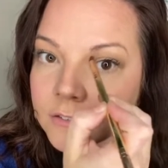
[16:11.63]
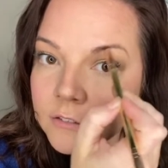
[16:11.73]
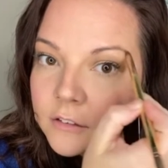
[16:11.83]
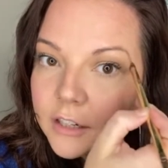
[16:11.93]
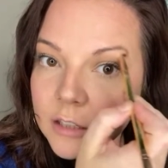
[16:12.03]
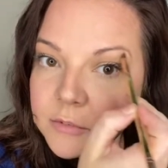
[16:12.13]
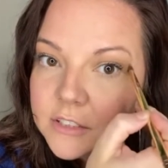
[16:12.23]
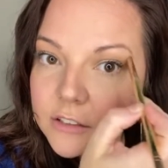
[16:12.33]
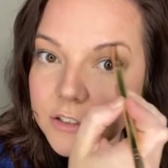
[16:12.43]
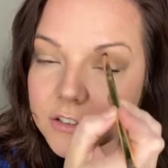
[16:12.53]
And I'm
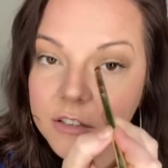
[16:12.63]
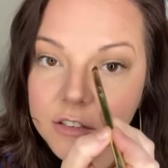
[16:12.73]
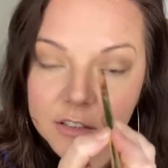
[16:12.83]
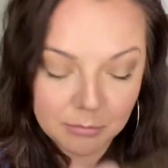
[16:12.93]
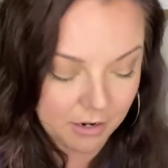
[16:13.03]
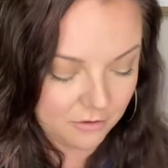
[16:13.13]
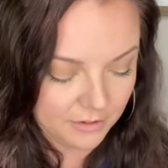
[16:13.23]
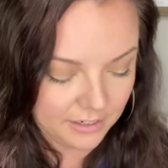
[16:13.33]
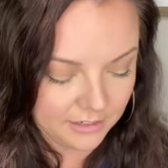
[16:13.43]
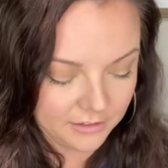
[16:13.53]
still using the small
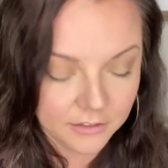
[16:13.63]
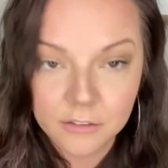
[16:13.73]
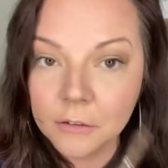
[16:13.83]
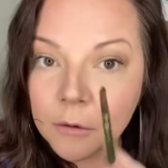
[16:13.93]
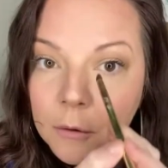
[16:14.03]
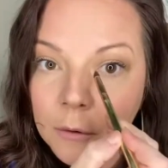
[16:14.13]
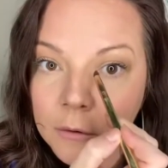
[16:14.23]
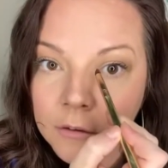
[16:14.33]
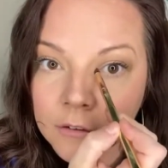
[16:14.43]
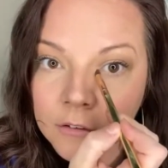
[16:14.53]
end.
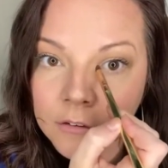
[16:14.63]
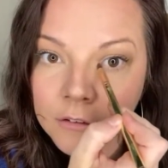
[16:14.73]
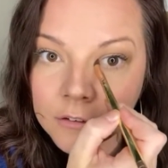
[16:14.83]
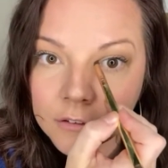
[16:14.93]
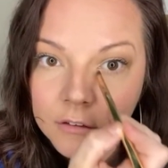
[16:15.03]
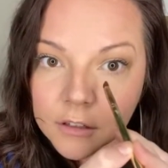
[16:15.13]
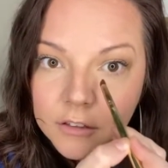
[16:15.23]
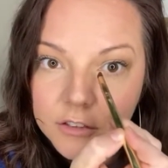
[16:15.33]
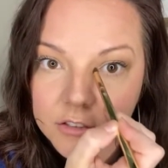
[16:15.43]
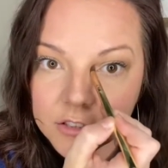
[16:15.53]
I'm gonna
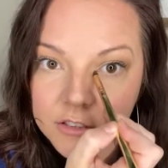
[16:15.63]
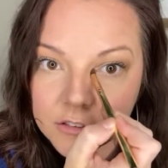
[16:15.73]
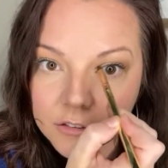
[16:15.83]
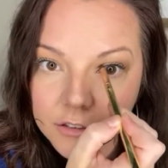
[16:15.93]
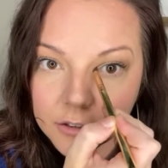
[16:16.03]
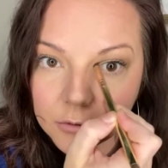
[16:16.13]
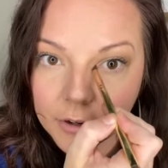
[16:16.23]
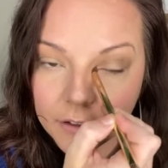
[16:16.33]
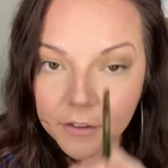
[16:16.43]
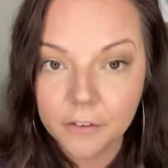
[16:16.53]
do just a little
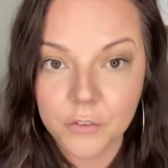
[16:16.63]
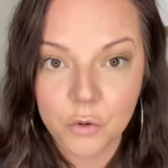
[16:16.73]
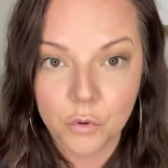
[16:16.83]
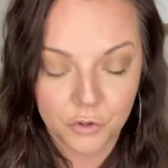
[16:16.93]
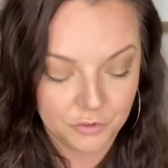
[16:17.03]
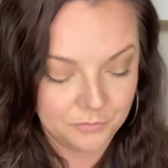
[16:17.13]
right there in the corner.